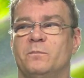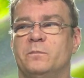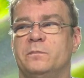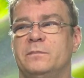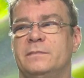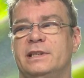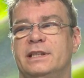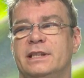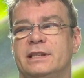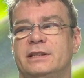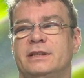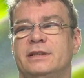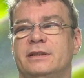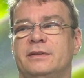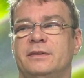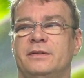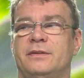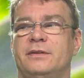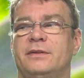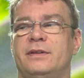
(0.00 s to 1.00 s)
This
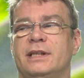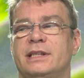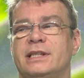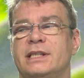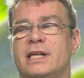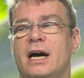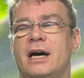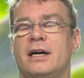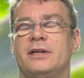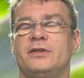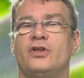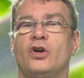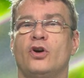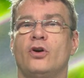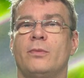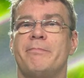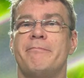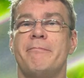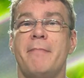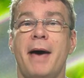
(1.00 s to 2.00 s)

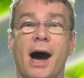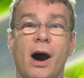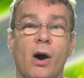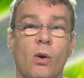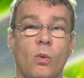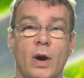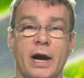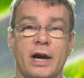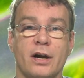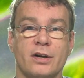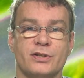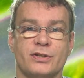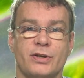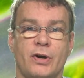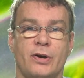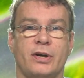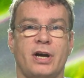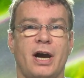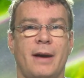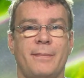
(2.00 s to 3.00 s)
term malware
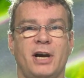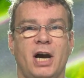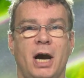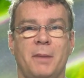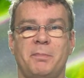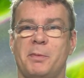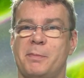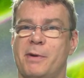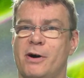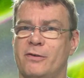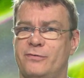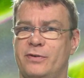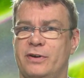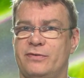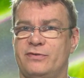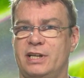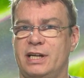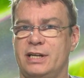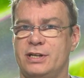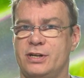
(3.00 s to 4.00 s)
started coming up about
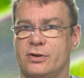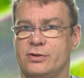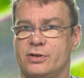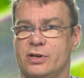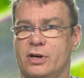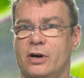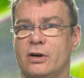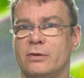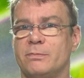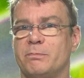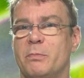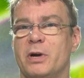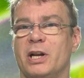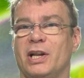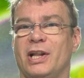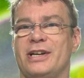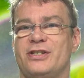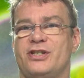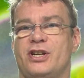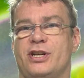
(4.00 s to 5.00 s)
15 years ago,
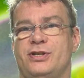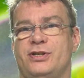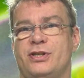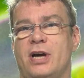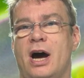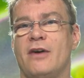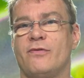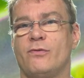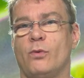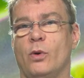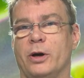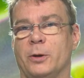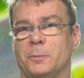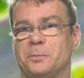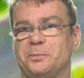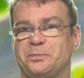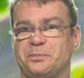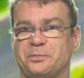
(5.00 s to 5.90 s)
malicious software.